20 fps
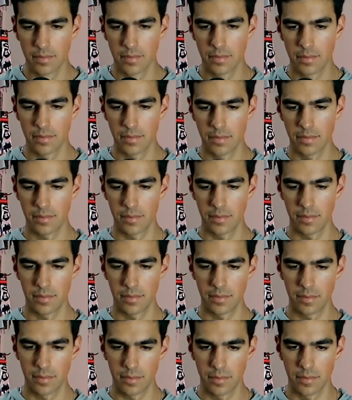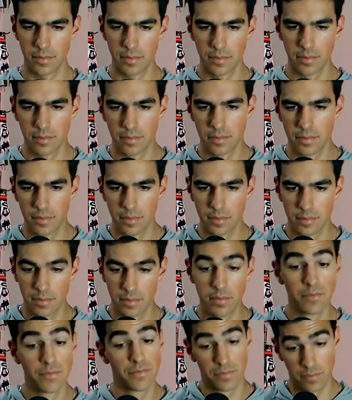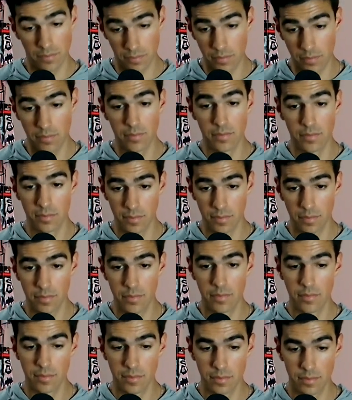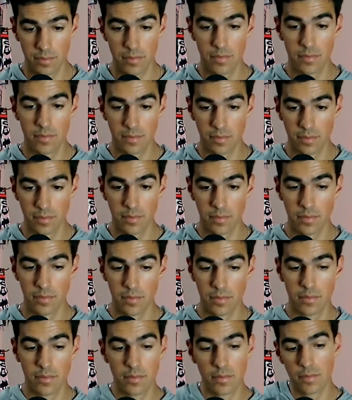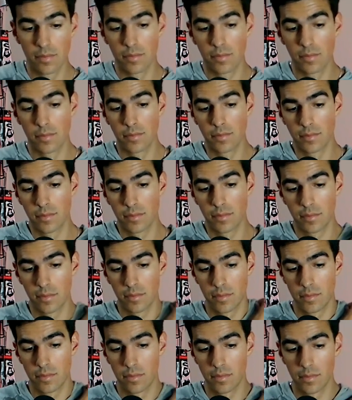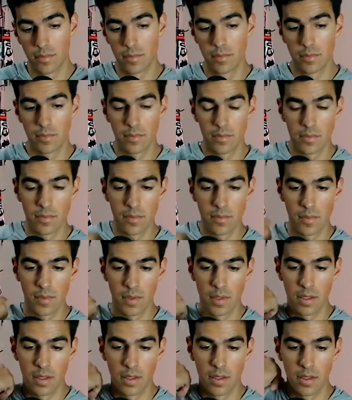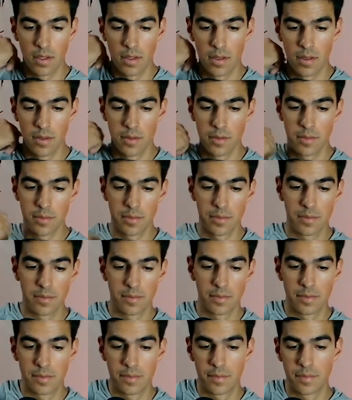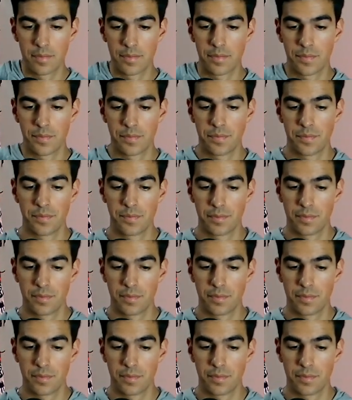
[no speech]